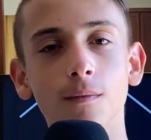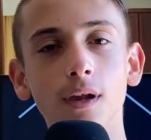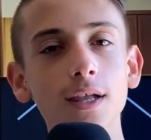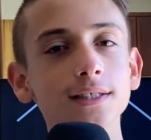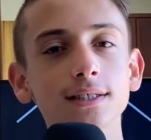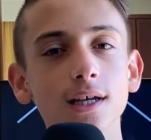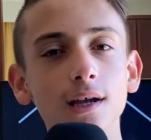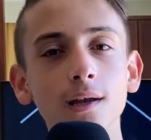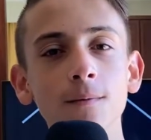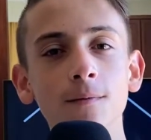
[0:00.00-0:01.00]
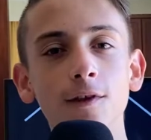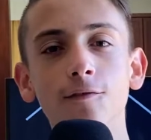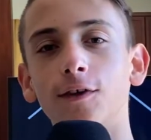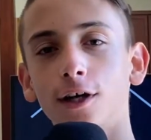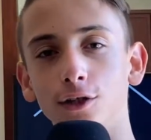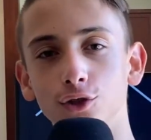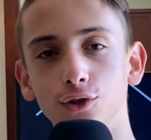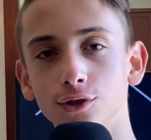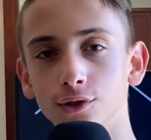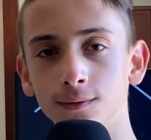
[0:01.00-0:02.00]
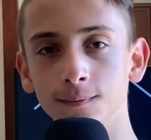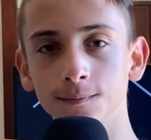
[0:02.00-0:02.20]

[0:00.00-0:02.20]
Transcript: let's say, functions.